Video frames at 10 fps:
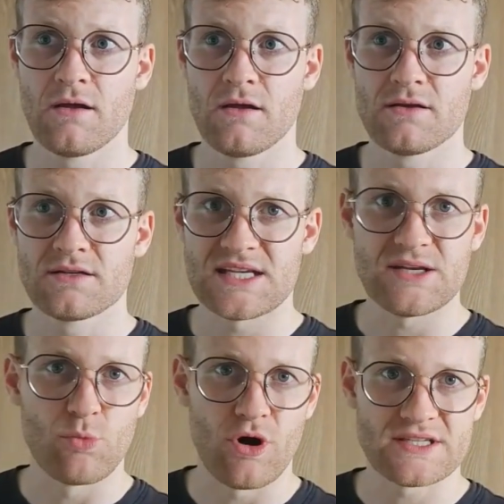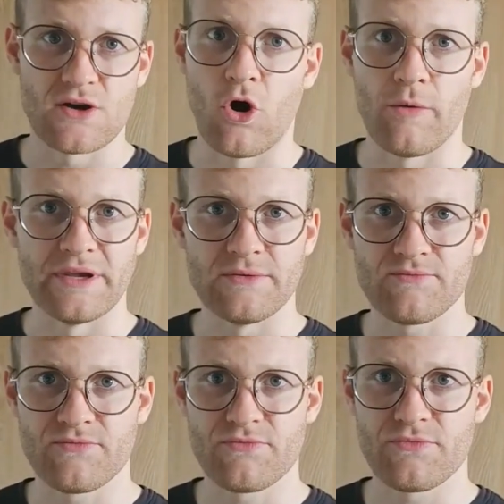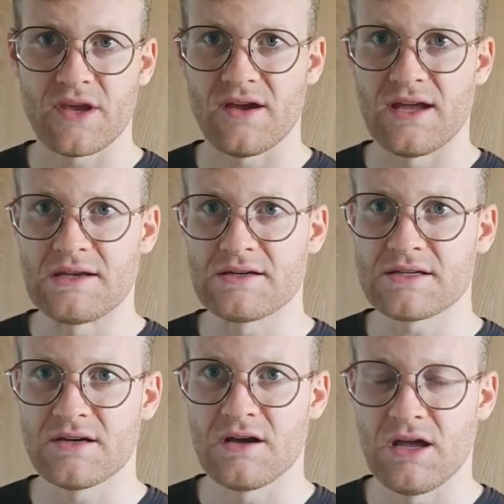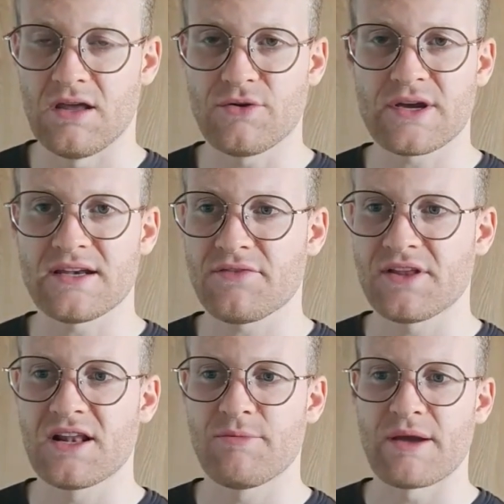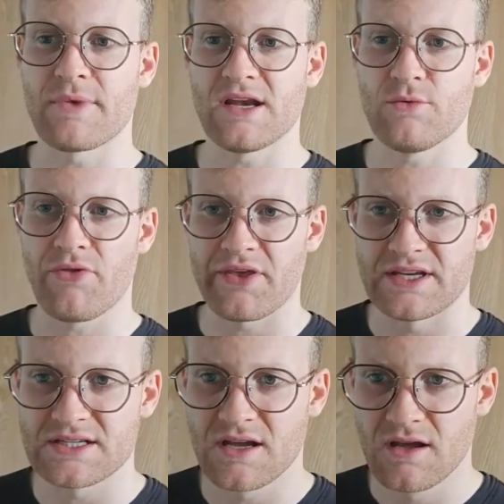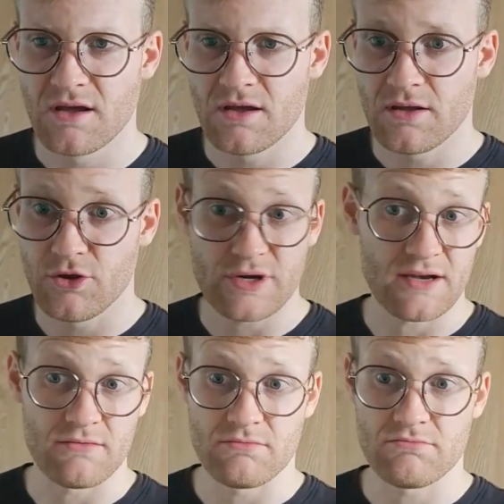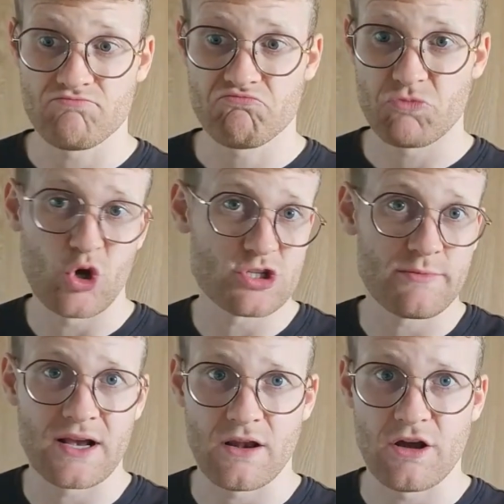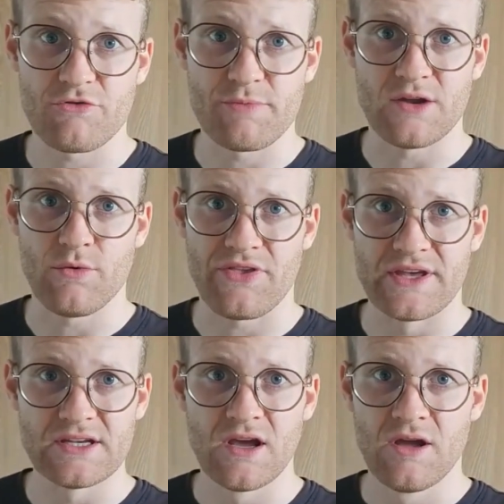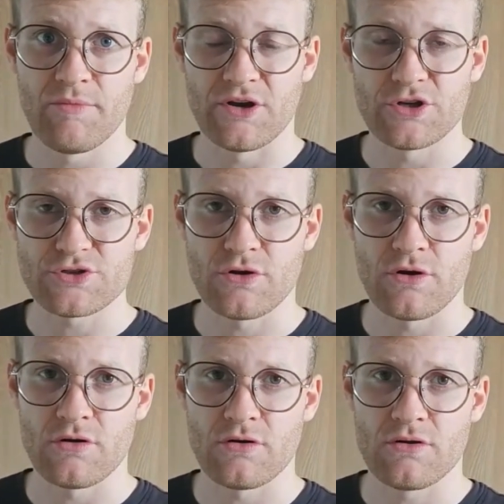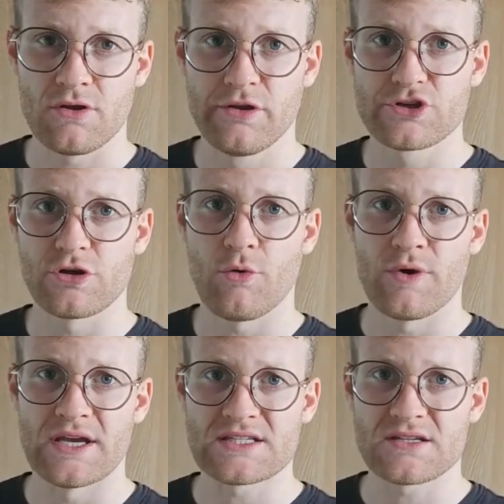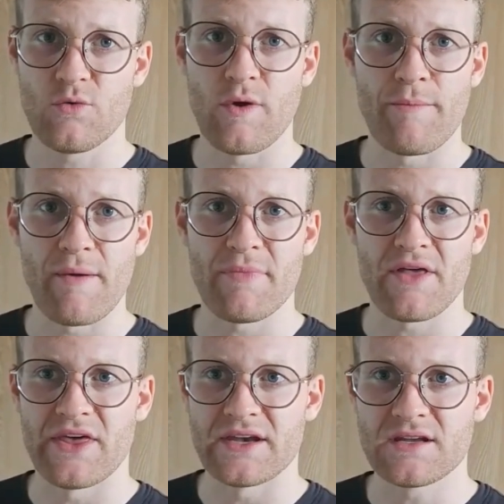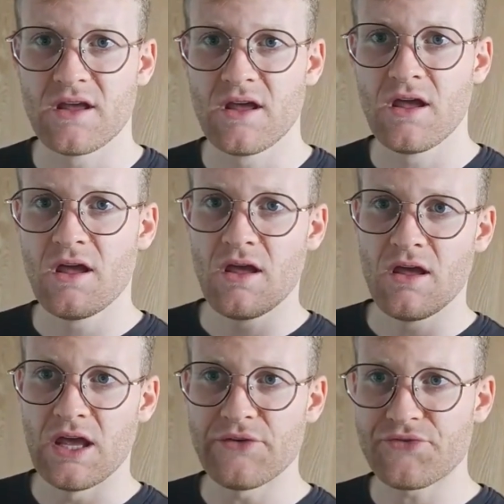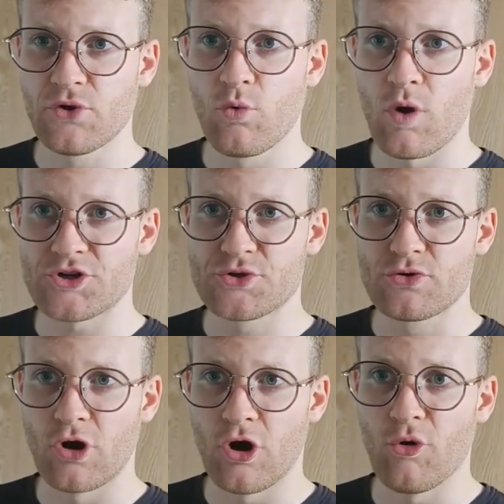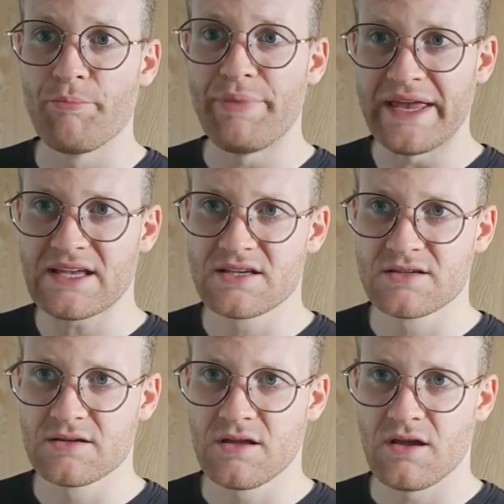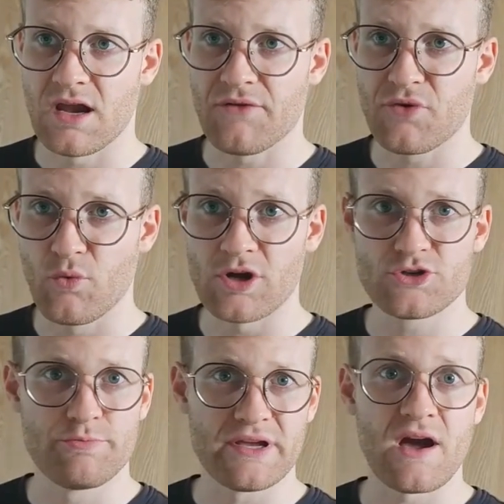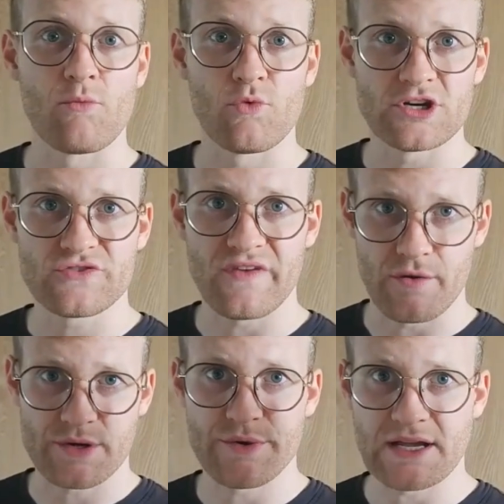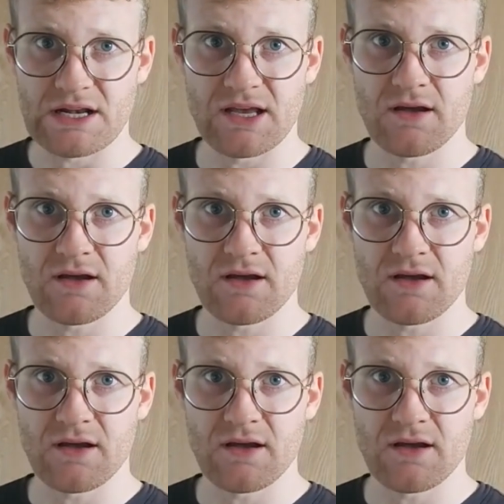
see it more as a hobby, and uh, you can definitely make money with it. You can also make a lot of money with it, but also you should always remember that if you want to go big and if you want to become rich very quickly,